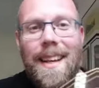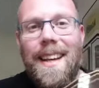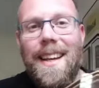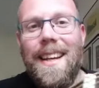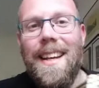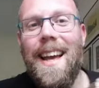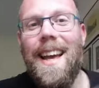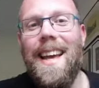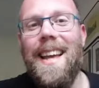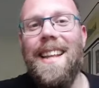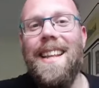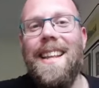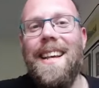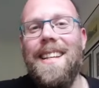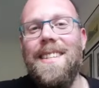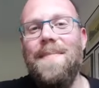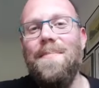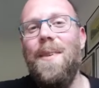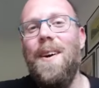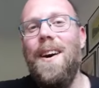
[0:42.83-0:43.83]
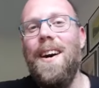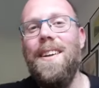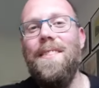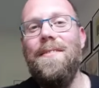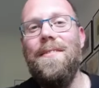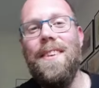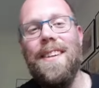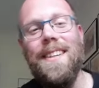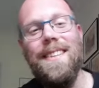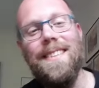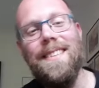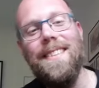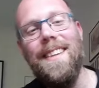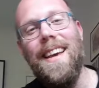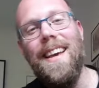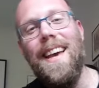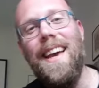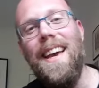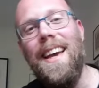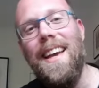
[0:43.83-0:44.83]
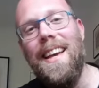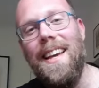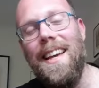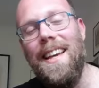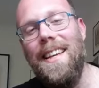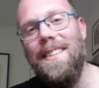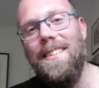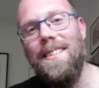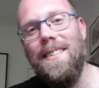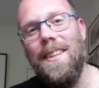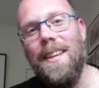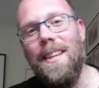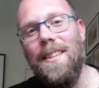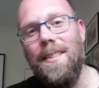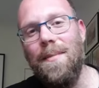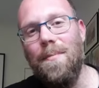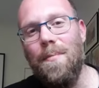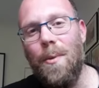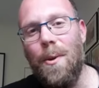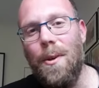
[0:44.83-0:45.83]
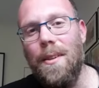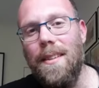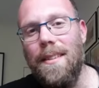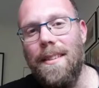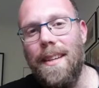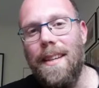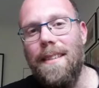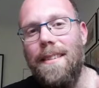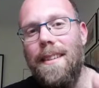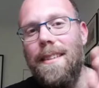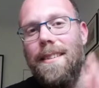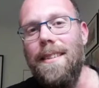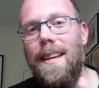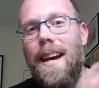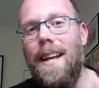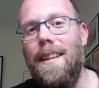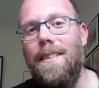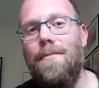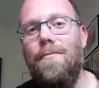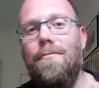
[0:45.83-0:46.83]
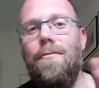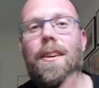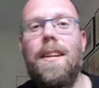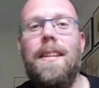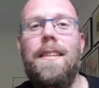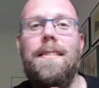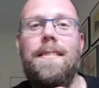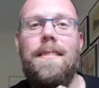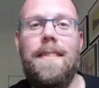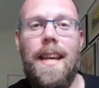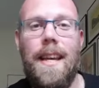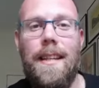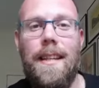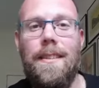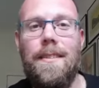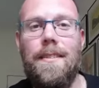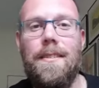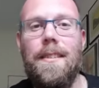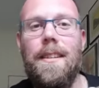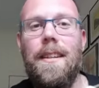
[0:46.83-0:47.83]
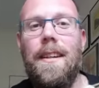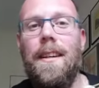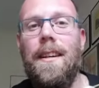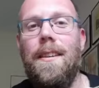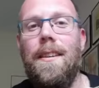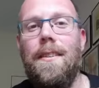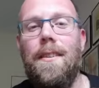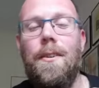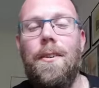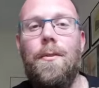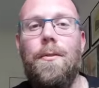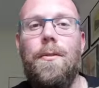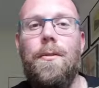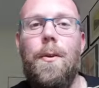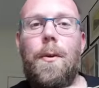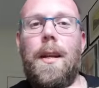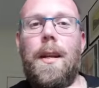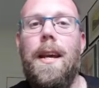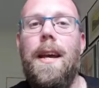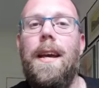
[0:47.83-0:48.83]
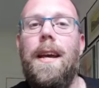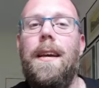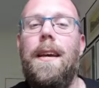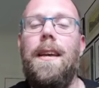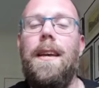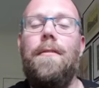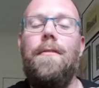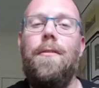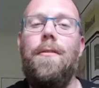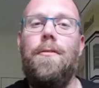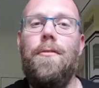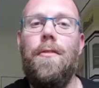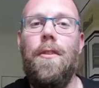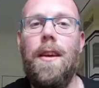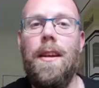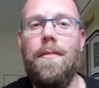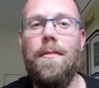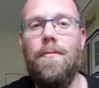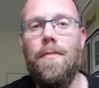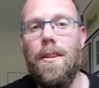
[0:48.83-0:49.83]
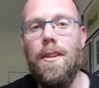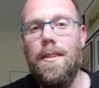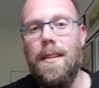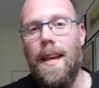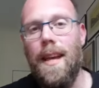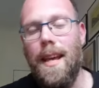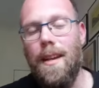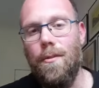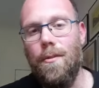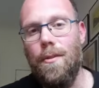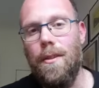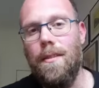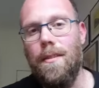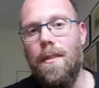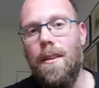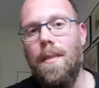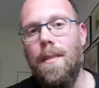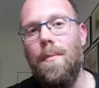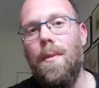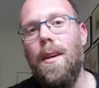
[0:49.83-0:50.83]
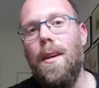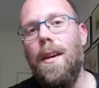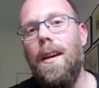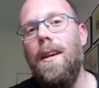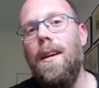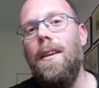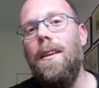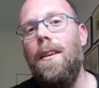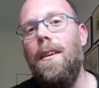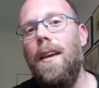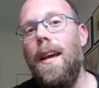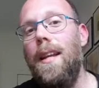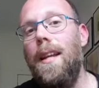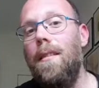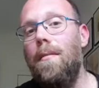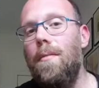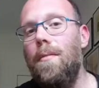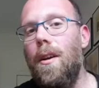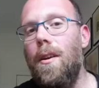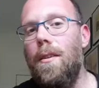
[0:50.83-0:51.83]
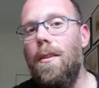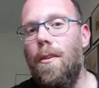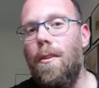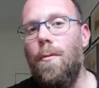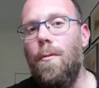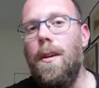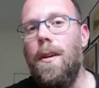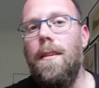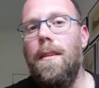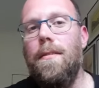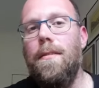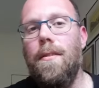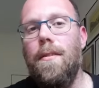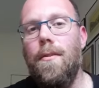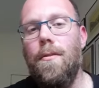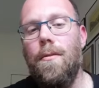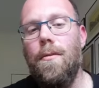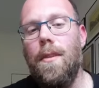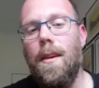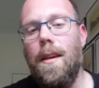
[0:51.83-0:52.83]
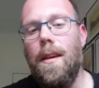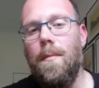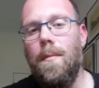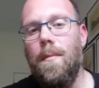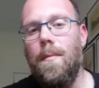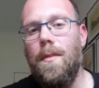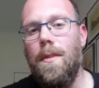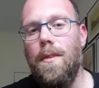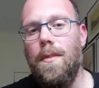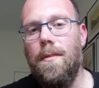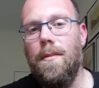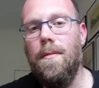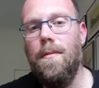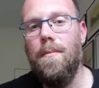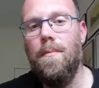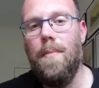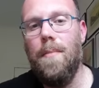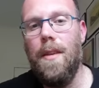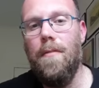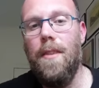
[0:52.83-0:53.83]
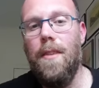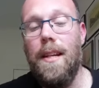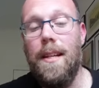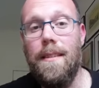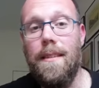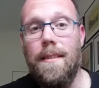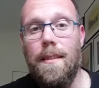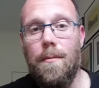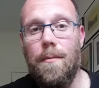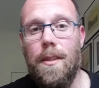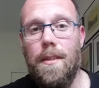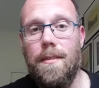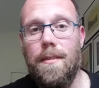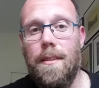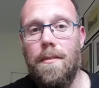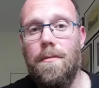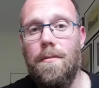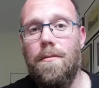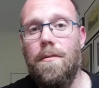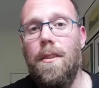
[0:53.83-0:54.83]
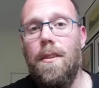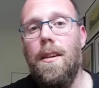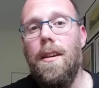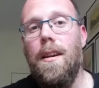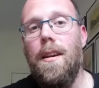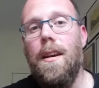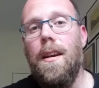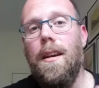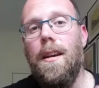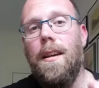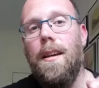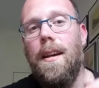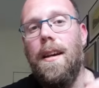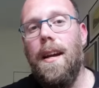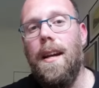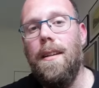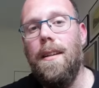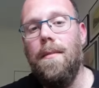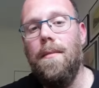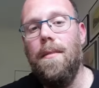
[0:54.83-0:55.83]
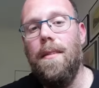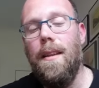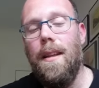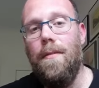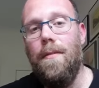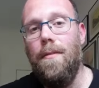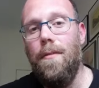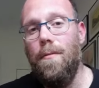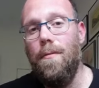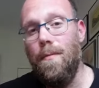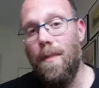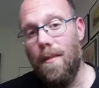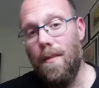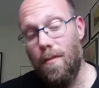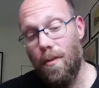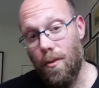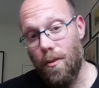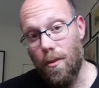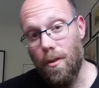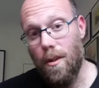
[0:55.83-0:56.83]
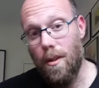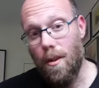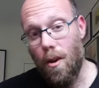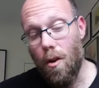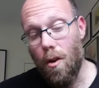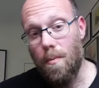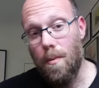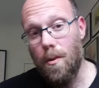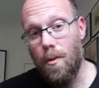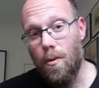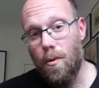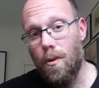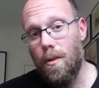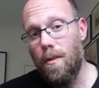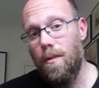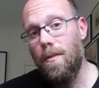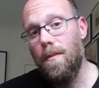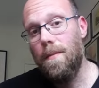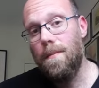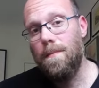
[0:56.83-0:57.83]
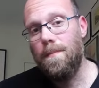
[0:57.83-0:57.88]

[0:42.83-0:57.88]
That's my advice. It's important to take things at the right stage that you're doing it at. If you try and rush ahead all the time, you end up going nowhere. So just be realistic with yourself. And if you're good at open chords,